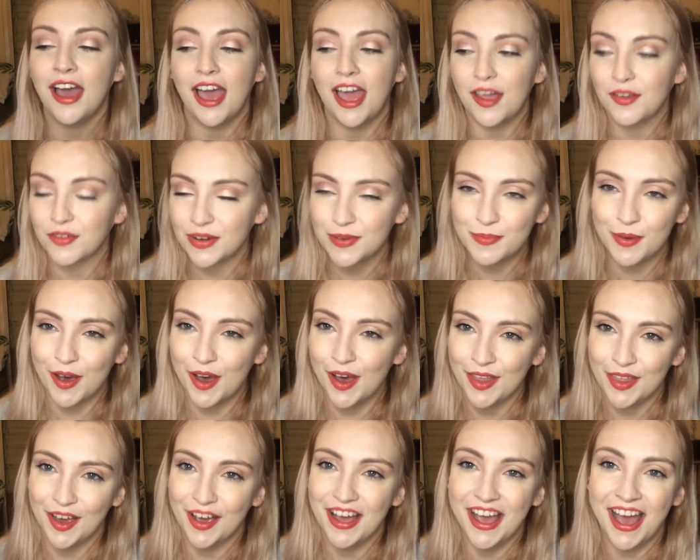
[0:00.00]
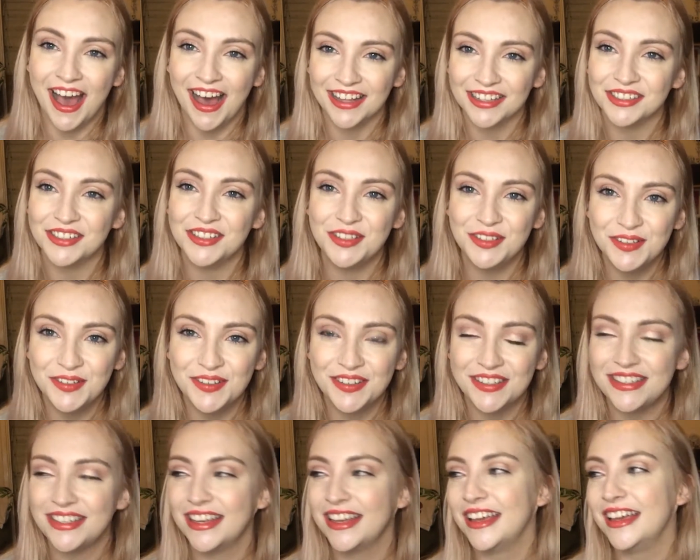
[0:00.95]
Every bath I had, I
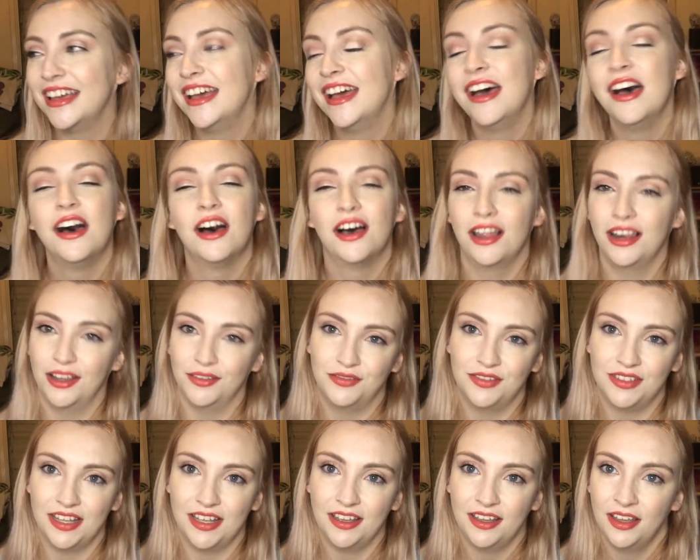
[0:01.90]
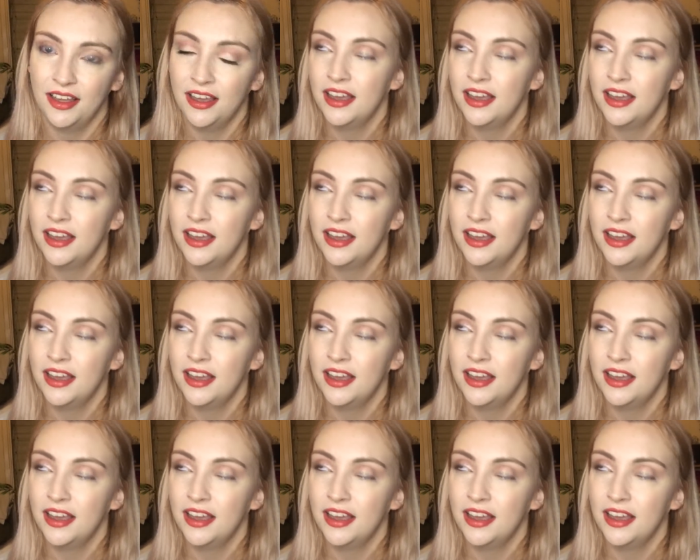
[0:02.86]
used it. I loved it.